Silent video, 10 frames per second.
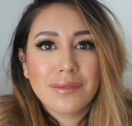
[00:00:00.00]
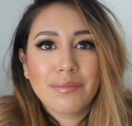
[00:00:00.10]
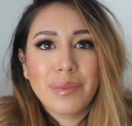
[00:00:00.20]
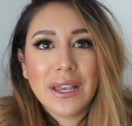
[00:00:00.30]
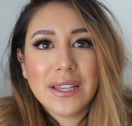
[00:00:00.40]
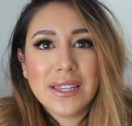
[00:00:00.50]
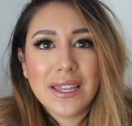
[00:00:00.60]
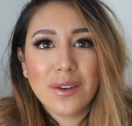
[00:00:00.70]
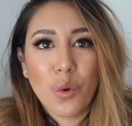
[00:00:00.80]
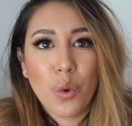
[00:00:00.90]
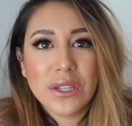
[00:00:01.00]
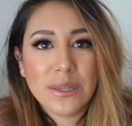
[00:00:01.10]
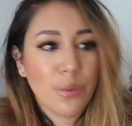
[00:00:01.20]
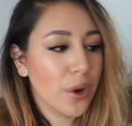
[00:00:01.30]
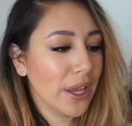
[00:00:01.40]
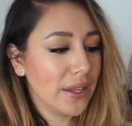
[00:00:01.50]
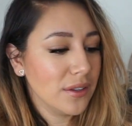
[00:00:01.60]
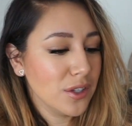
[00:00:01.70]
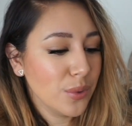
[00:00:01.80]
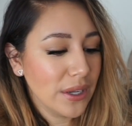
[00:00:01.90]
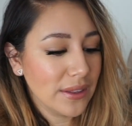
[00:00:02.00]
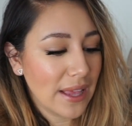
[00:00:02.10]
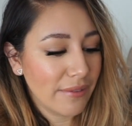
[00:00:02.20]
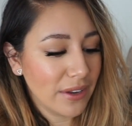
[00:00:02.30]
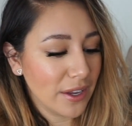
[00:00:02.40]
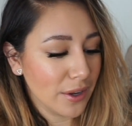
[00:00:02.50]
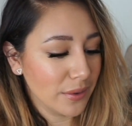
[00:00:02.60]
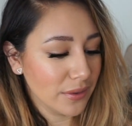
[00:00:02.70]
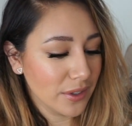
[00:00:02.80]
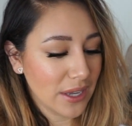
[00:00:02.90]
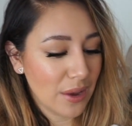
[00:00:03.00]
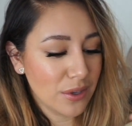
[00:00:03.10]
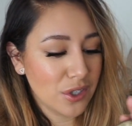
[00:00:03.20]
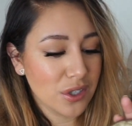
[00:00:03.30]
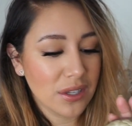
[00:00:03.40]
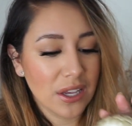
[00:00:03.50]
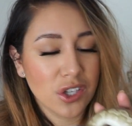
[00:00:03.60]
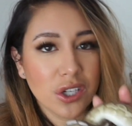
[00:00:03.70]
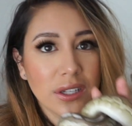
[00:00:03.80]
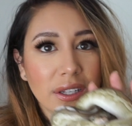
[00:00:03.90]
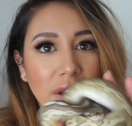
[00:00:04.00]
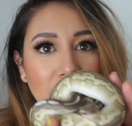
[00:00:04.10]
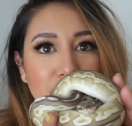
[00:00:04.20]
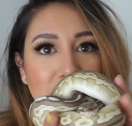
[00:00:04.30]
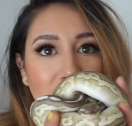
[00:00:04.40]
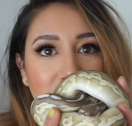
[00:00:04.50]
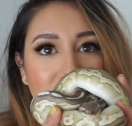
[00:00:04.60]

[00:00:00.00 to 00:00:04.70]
because then what's the point in doing that video? Look how he's just like chilling on himself.